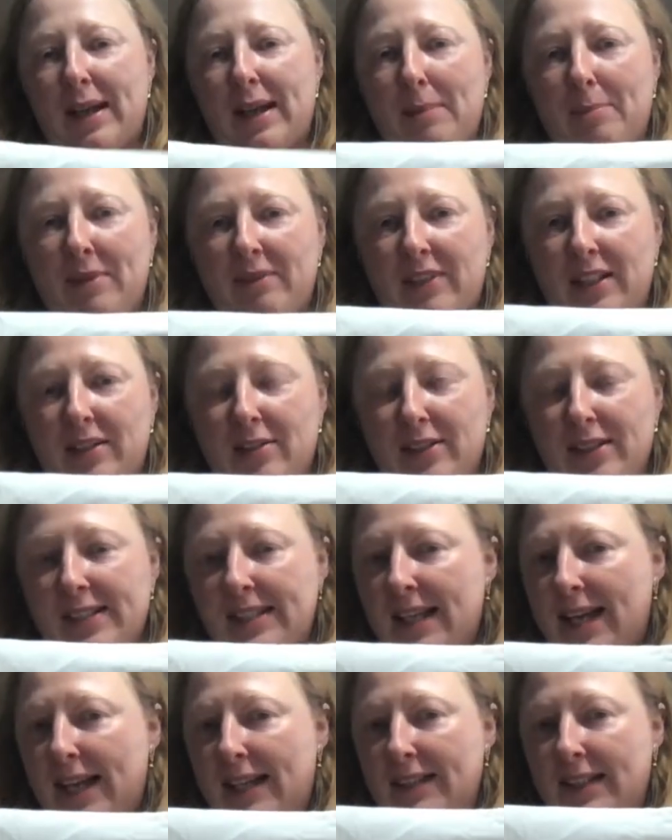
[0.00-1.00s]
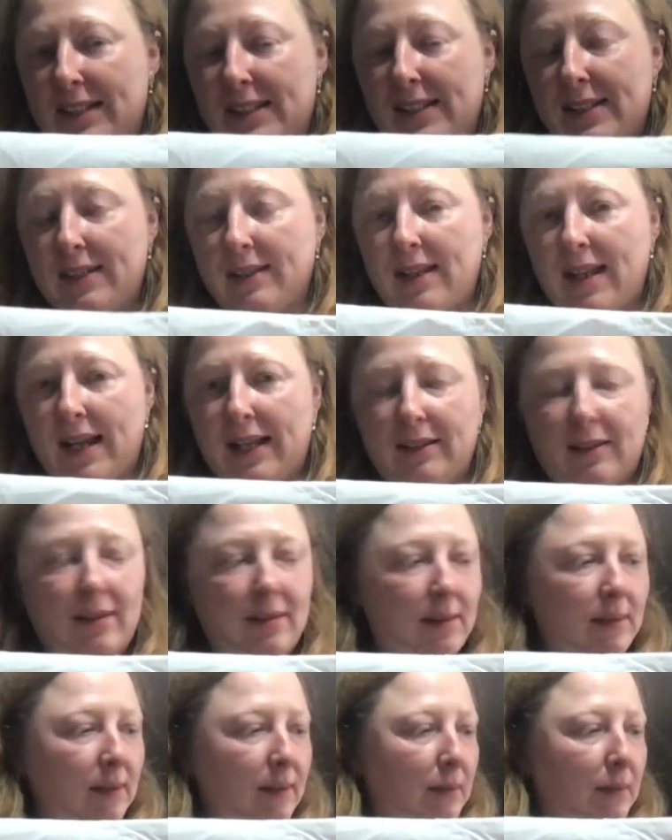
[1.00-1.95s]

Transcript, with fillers: happy with the result it's not